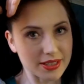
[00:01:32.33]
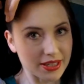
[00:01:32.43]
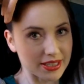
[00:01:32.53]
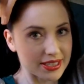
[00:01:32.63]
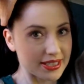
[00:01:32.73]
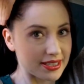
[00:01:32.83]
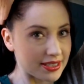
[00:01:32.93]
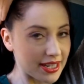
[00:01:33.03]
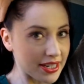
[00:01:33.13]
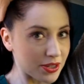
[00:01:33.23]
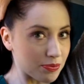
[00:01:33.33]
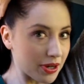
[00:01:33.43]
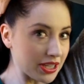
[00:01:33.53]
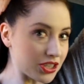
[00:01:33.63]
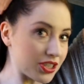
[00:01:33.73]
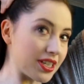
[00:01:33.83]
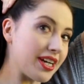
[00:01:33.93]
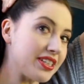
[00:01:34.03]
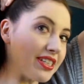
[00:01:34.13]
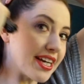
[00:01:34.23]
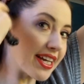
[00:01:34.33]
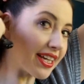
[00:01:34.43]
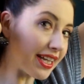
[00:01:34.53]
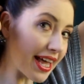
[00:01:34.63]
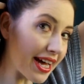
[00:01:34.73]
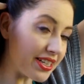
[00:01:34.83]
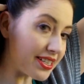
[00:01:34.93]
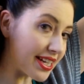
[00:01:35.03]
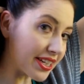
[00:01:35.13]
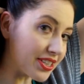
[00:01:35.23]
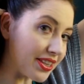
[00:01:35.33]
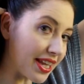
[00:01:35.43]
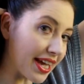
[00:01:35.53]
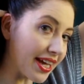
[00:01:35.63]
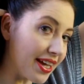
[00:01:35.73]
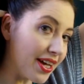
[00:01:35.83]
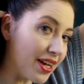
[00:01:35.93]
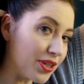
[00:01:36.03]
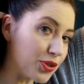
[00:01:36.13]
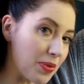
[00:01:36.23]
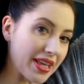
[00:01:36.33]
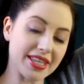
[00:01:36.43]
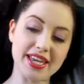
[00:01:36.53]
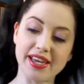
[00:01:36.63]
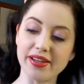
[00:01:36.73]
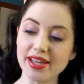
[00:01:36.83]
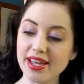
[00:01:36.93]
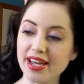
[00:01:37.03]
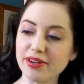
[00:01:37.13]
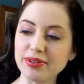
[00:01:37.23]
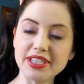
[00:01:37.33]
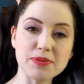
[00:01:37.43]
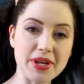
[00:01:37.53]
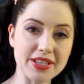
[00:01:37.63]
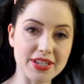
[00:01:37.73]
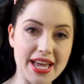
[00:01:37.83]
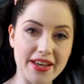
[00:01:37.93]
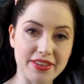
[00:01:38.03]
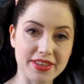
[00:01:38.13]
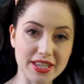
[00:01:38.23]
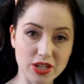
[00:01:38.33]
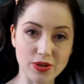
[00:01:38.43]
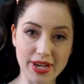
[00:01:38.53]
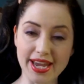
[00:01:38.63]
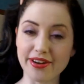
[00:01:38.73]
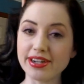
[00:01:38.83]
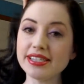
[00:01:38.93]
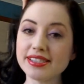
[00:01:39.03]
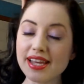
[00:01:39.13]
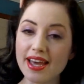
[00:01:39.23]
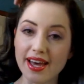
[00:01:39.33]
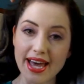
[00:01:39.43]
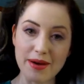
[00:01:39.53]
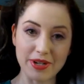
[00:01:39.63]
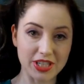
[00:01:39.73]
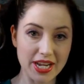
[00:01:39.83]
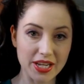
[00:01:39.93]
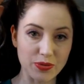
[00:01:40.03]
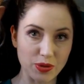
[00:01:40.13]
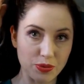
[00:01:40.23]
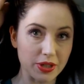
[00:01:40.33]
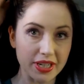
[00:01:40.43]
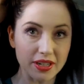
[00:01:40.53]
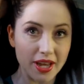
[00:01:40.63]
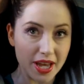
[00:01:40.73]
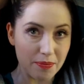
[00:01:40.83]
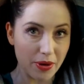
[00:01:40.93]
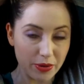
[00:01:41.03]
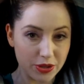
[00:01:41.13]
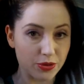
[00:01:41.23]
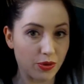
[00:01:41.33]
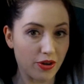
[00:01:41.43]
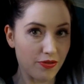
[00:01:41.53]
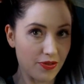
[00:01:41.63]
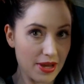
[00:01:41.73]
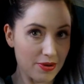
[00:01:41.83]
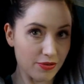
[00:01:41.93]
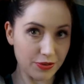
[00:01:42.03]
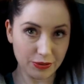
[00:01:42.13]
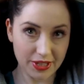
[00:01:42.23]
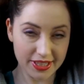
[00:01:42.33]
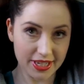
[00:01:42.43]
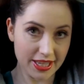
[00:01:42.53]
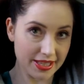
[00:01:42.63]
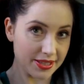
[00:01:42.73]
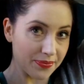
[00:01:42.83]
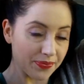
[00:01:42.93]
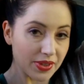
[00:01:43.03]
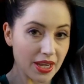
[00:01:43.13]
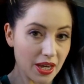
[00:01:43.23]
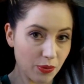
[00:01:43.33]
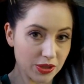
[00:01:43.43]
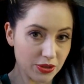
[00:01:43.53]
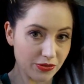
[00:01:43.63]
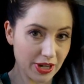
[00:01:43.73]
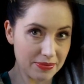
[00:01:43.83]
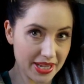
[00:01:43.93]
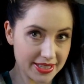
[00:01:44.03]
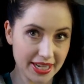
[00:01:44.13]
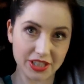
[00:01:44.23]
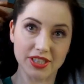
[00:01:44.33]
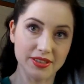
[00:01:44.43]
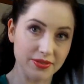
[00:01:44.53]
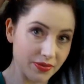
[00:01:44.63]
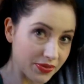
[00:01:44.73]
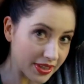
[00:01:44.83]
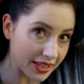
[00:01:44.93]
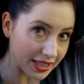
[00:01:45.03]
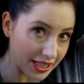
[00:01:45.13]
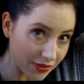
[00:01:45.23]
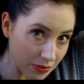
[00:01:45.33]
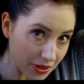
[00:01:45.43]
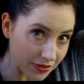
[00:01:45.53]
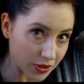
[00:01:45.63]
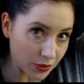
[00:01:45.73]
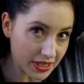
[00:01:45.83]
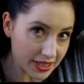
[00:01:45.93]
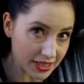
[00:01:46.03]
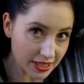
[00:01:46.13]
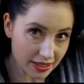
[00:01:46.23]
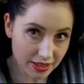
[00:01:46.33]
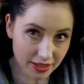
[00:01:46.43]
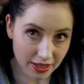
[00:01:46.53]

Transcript: So take your brush and you're taking a large section there to about the ear. It really depends on how thick your hair is, how much hair you want to put in, but we do want a fair bit of fullness to this. Once you've grabbed that section, give it a bit of a twist